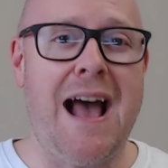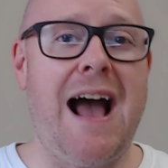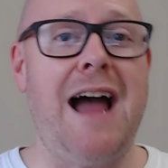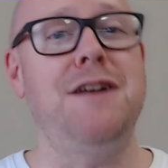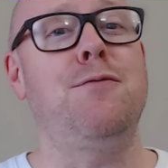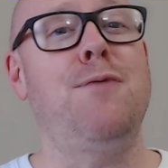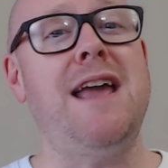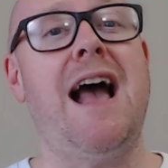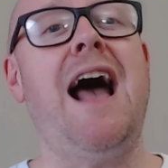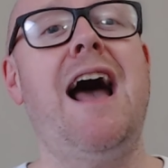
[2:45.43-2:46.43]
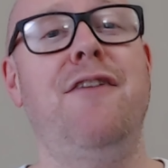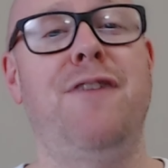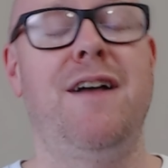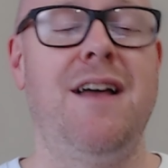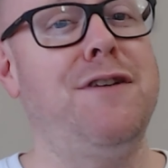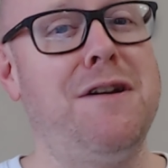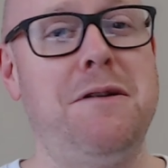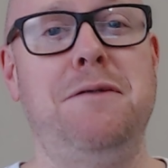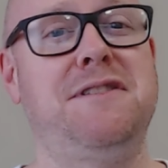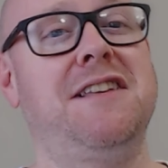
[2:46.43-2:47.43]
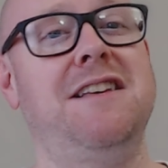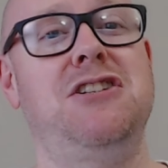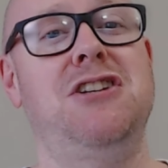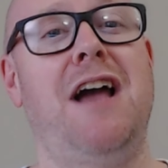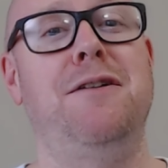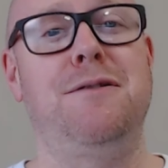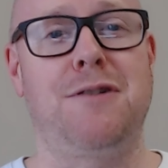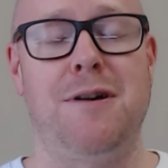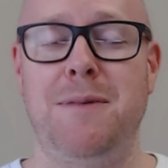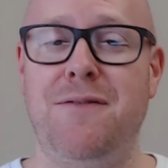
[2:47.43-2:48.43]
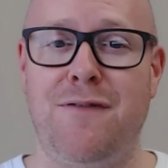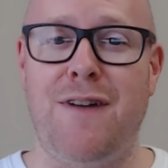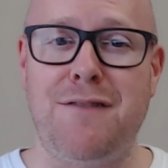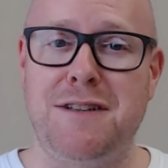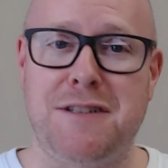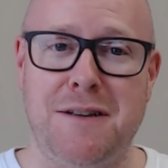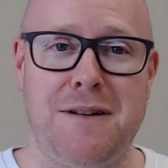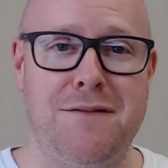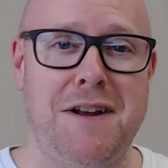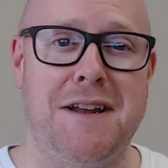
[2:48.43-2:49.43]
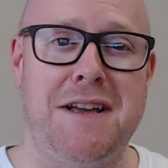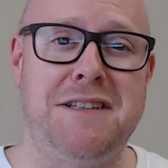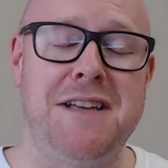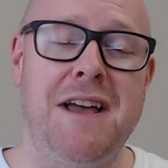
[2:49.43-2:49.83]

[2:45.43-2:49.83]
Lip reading: and we have, new to the channel, coming very soon on release,